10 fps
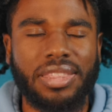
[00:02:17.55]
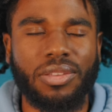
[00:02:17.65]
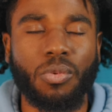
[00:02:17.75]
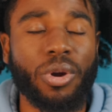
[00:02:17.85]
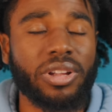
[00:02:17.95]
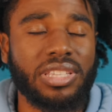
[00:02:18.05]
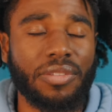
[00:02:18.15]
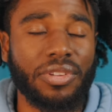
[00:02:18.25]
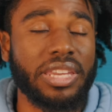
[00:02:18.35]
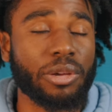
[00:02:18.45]
the works
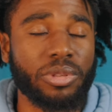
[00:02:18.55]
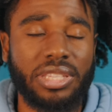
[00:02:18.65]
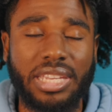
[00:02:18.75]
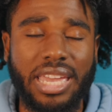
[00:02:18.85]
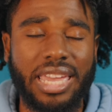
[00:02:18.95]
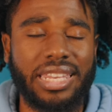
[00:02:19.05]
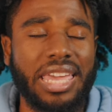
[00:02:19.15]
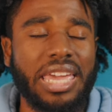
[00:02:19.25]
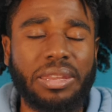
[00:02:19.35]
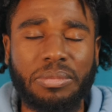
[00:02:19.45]
of iniquity and the
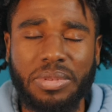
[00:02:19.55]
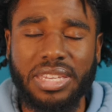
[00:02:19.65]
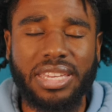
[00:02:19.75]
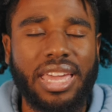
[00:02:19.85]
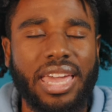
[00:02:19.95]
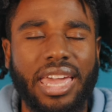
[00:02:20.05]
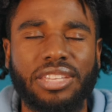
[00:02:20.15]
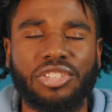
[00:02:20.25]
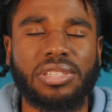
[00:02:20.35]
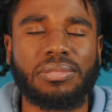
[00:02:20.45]
enemy
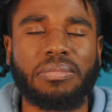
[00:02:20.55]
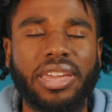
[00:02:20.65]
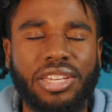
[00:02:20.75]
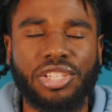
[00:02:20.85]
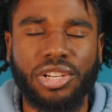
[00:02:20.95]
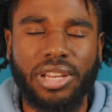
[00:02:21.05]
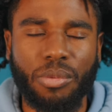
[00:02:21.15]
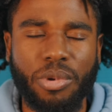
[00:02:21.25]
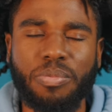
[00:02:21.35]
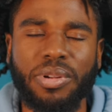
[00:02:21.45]
and just making sure that
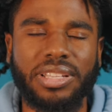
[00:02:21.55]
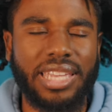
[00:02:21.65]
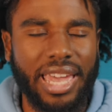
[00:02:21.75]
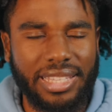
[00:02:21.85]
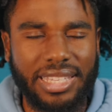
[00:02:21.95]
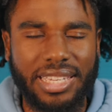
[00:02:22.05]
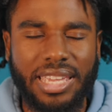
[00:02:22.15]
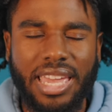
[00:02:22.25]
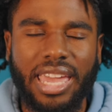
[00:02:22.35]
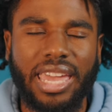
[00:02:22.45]
we're protected
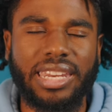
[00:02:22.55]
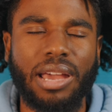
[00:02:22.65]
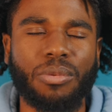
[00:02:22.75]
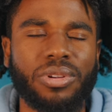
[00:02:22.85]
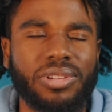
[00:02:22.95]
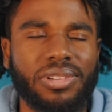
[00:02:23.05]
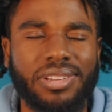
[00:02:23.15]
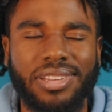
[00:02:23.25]
and that we're